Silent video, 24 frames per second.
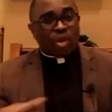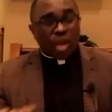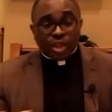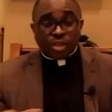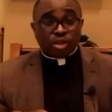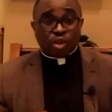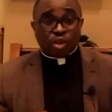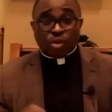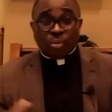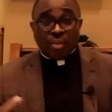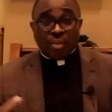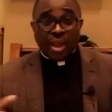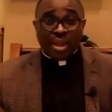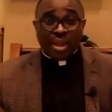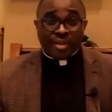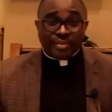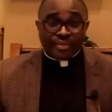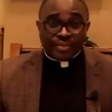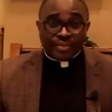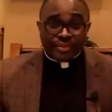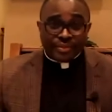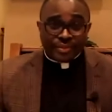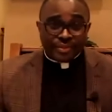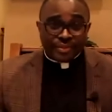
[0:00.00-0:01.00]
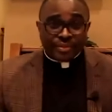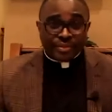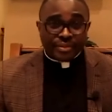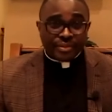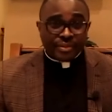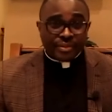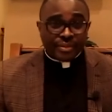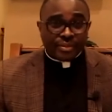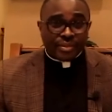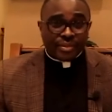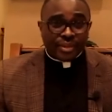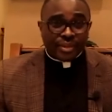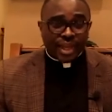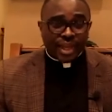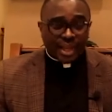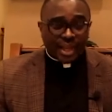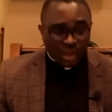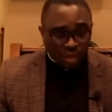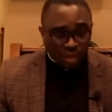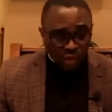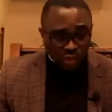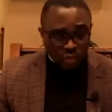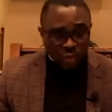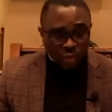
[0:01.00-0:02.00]
Not to me. And
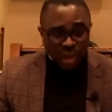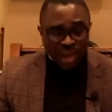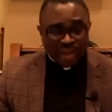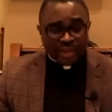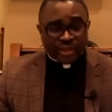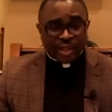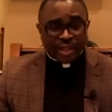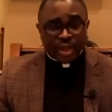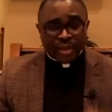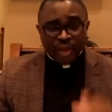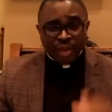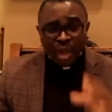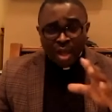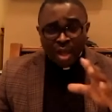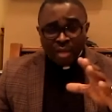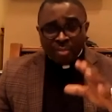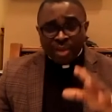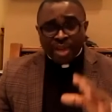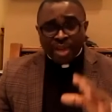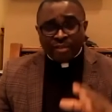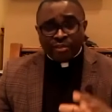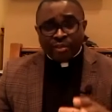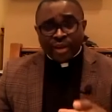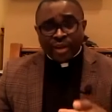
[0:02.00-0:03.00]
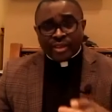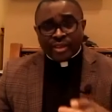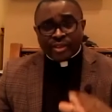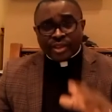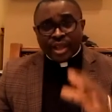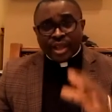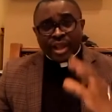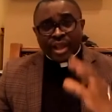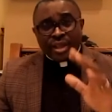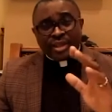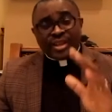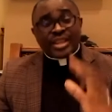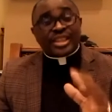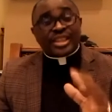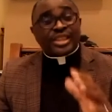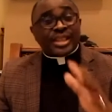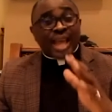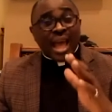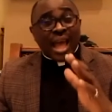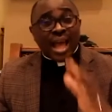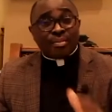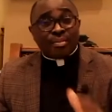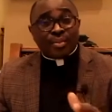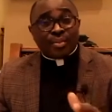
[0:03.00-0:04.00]
that was why he said, My friends,
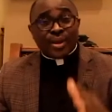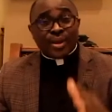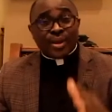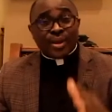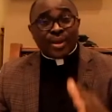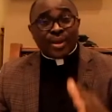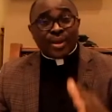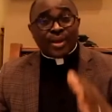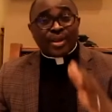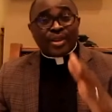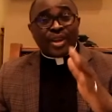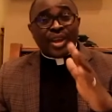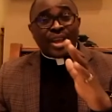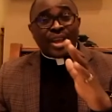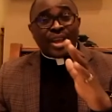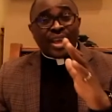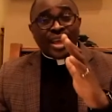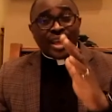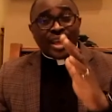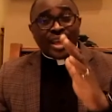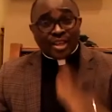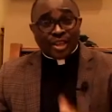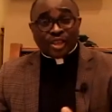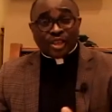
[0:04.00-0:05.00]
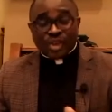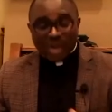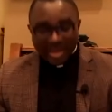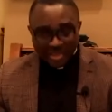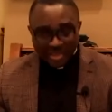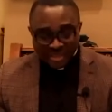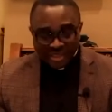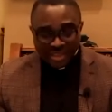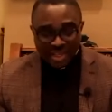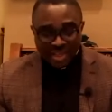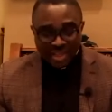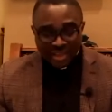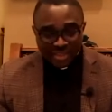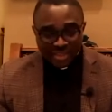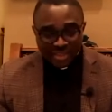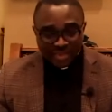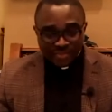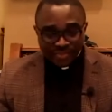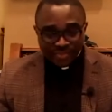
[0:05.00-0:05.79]
this happened in transit.